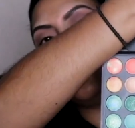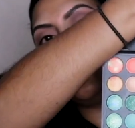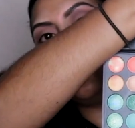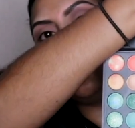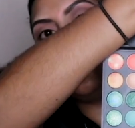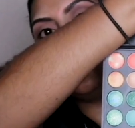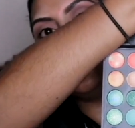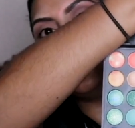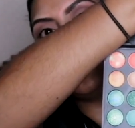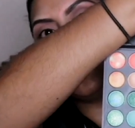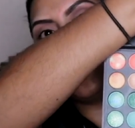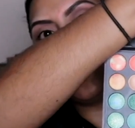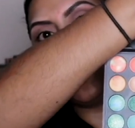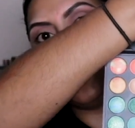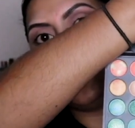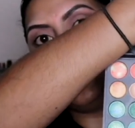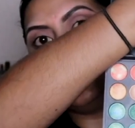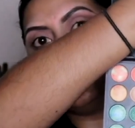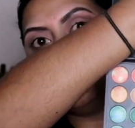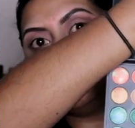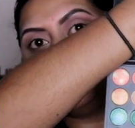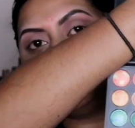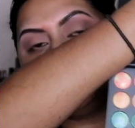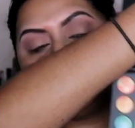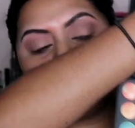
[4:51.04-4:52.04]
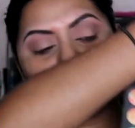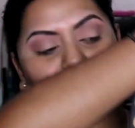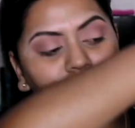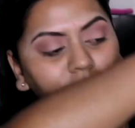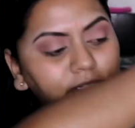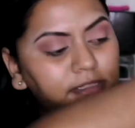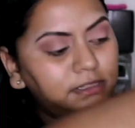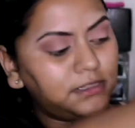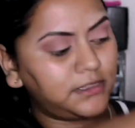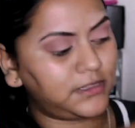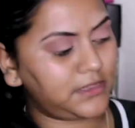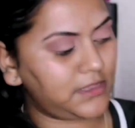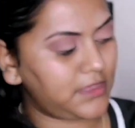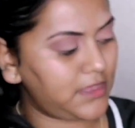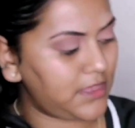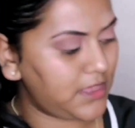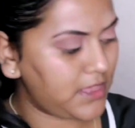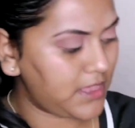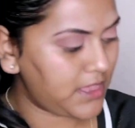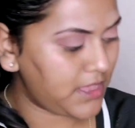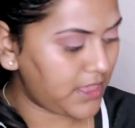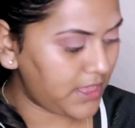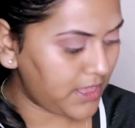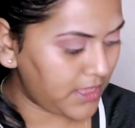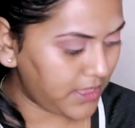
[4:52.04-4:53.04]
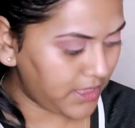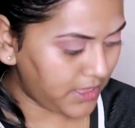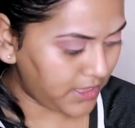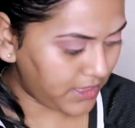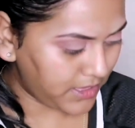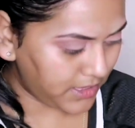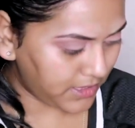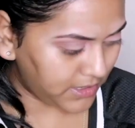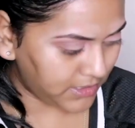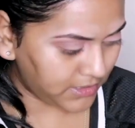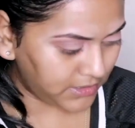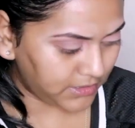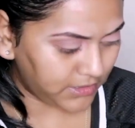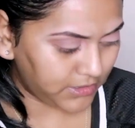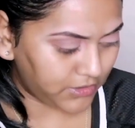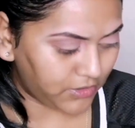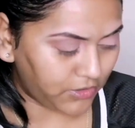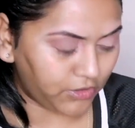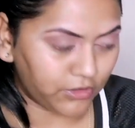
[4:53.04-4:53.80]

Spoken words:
all the colors, and it